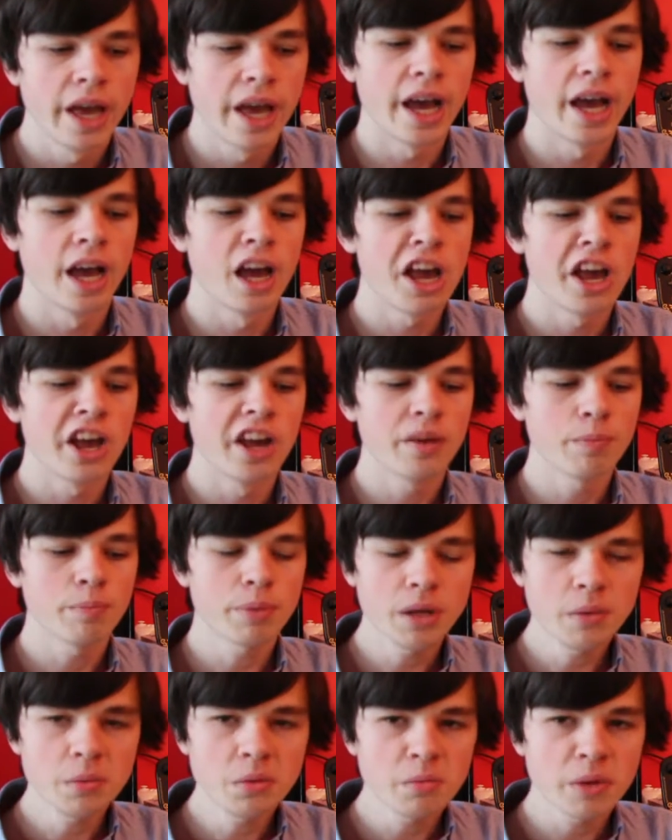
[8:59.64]
Uh, and
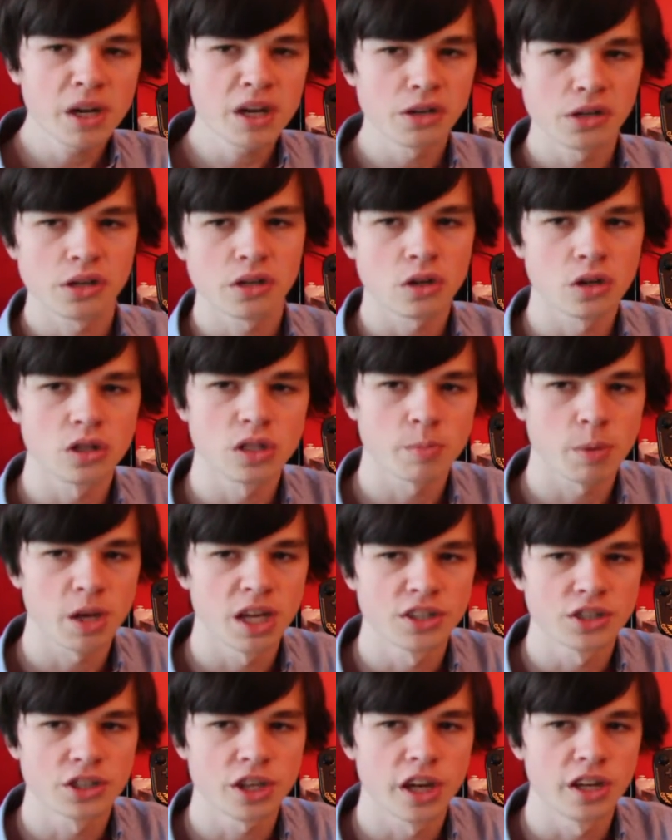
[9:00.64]
Paper Mario Color
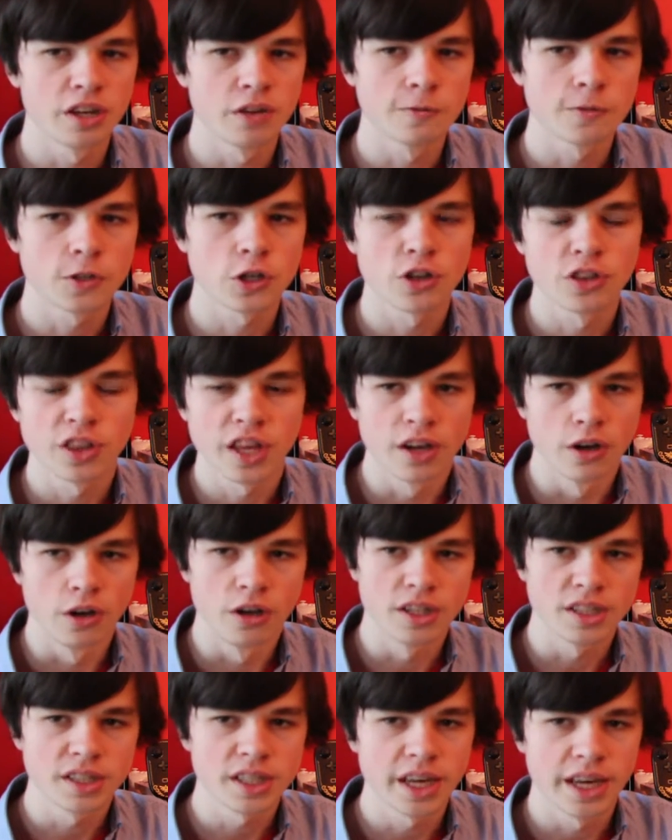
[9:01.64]
Splash kind of turned that on
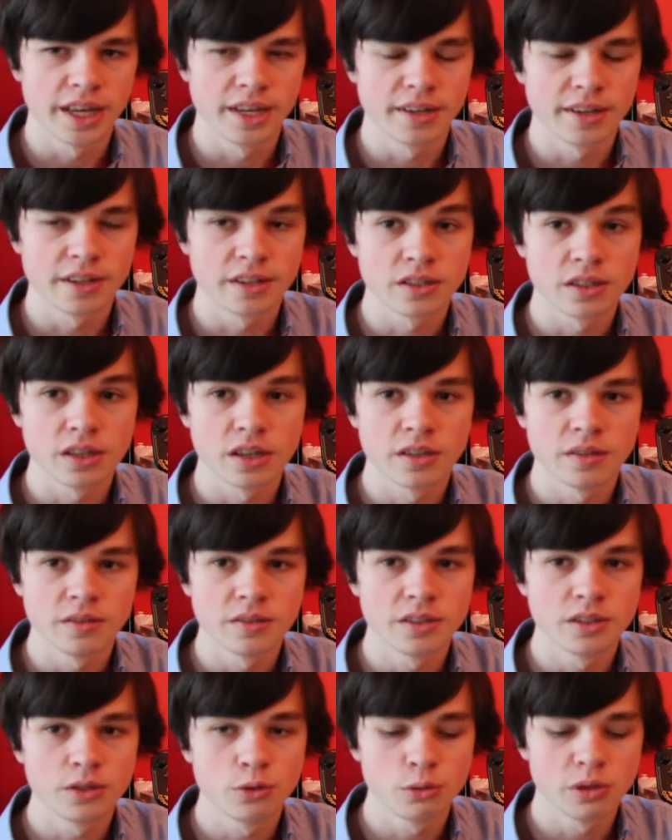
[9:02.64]
its head, and I, uh,
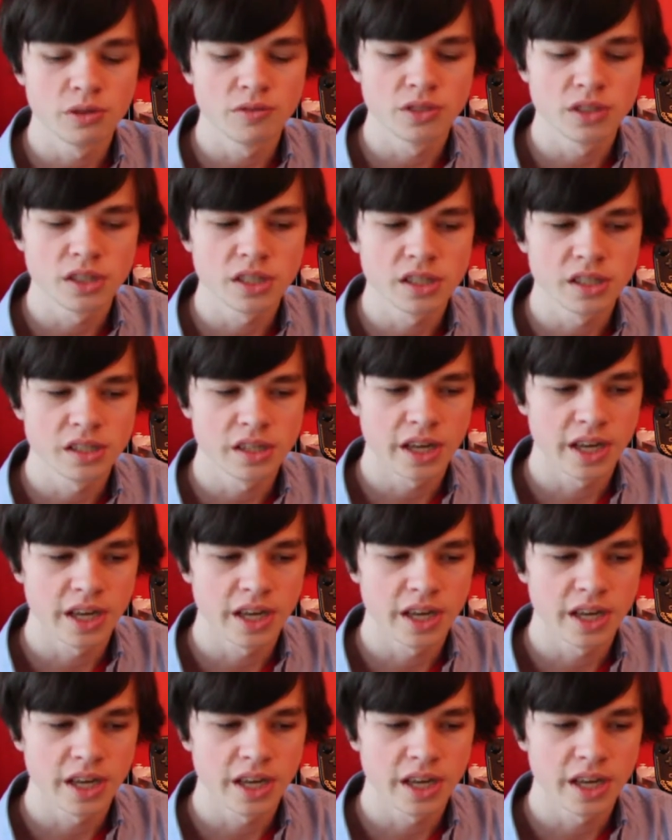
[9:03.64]
you even see